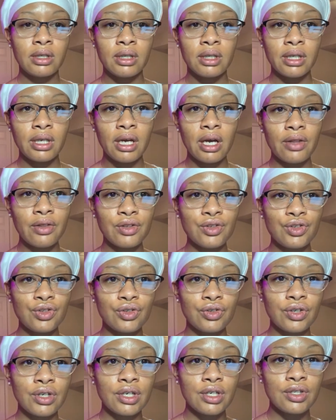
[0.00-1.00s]
the other
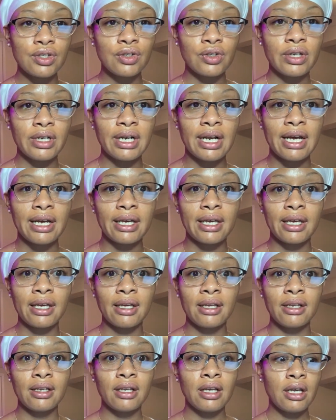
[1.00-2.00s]
screen so that I
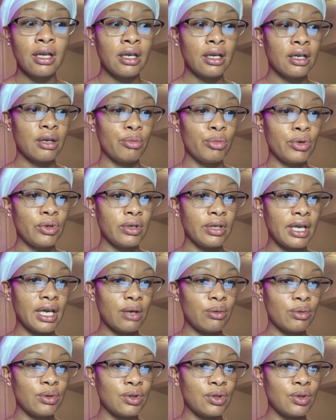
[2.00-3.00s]
can
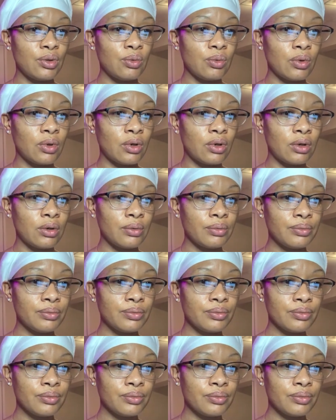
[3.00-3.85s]
communicate with you all.